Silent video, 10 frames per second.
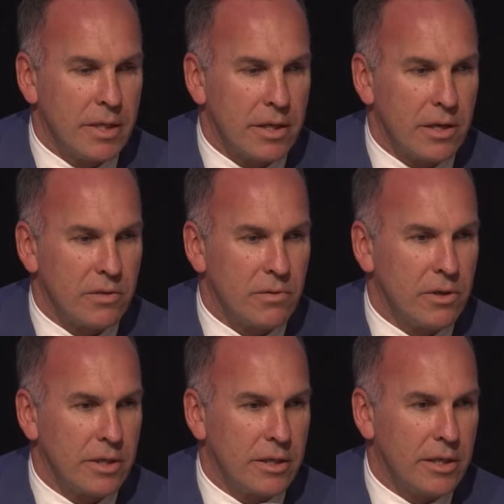goes
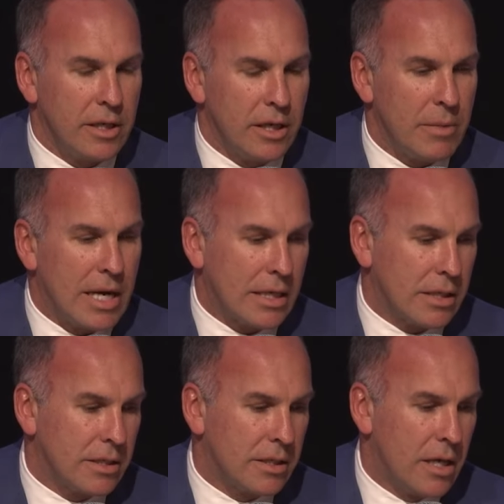wrong in
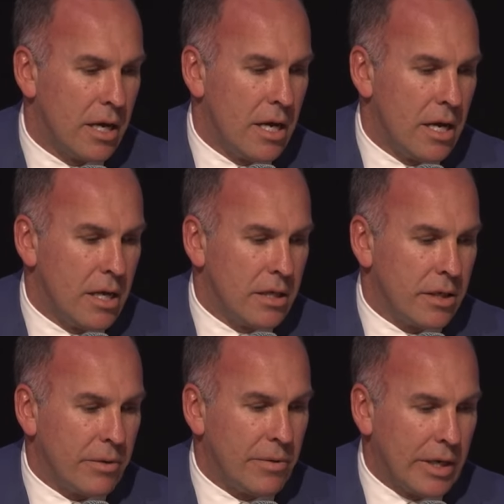markets.
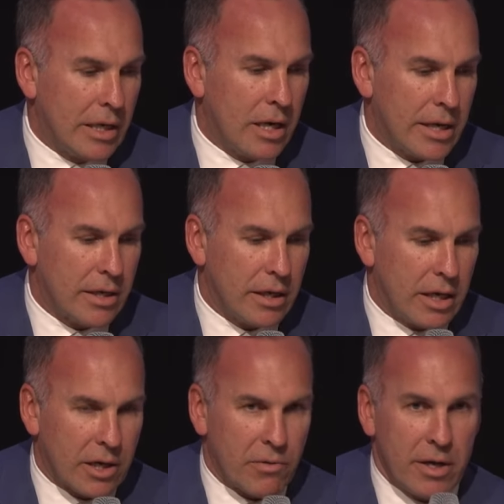So we really like
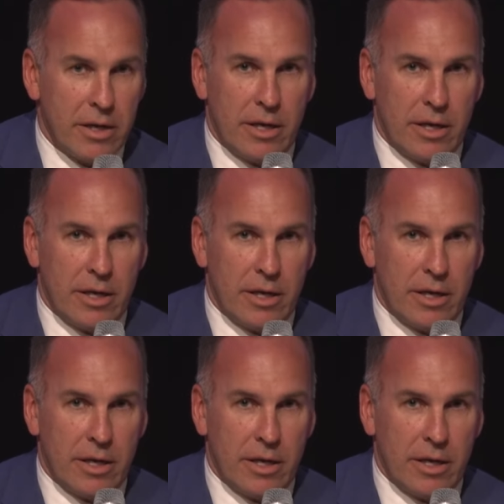credit,